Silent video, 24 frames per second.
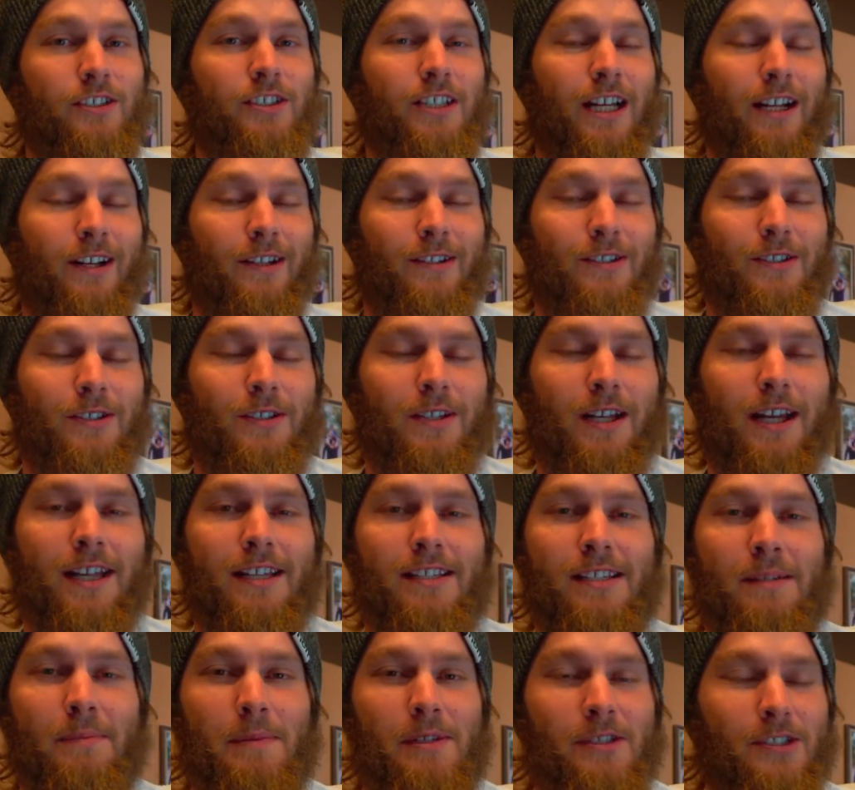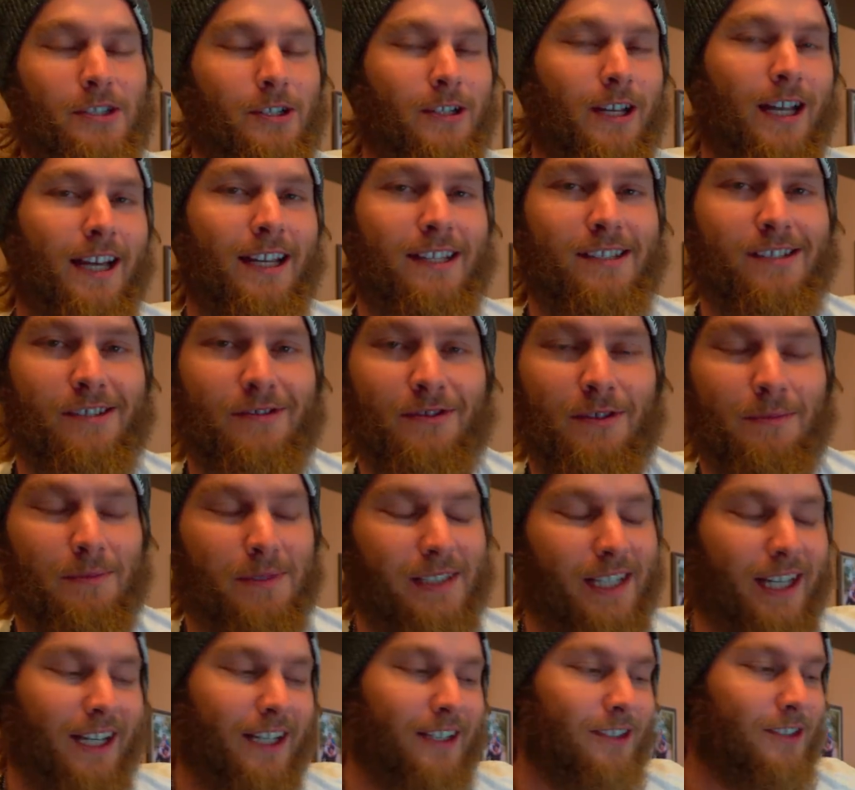Shout out to you guys. I miss you guys. They're from
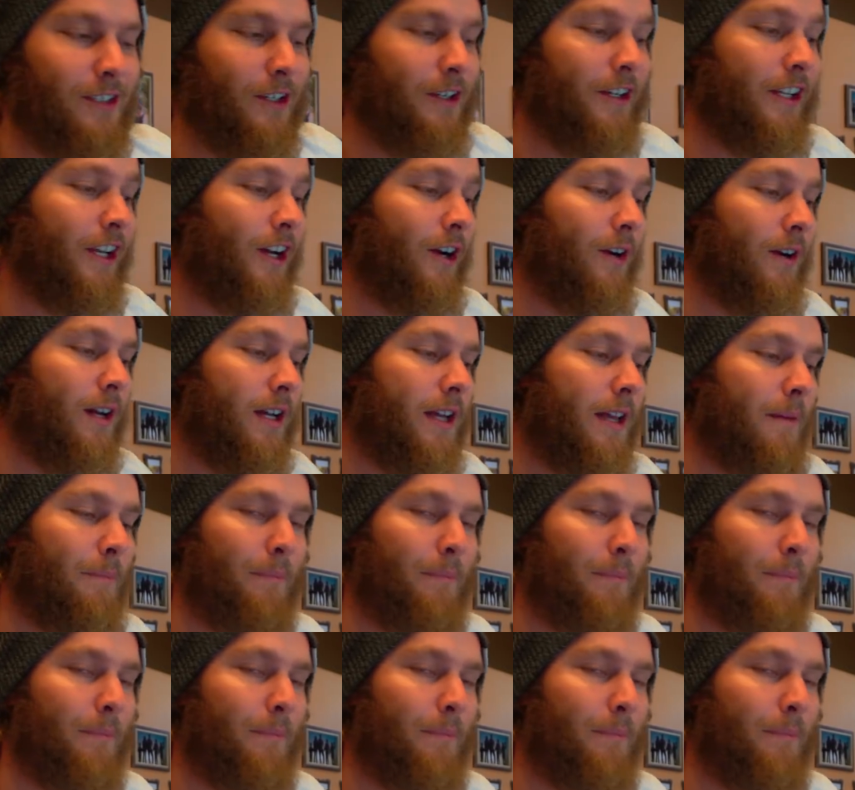San Antonio.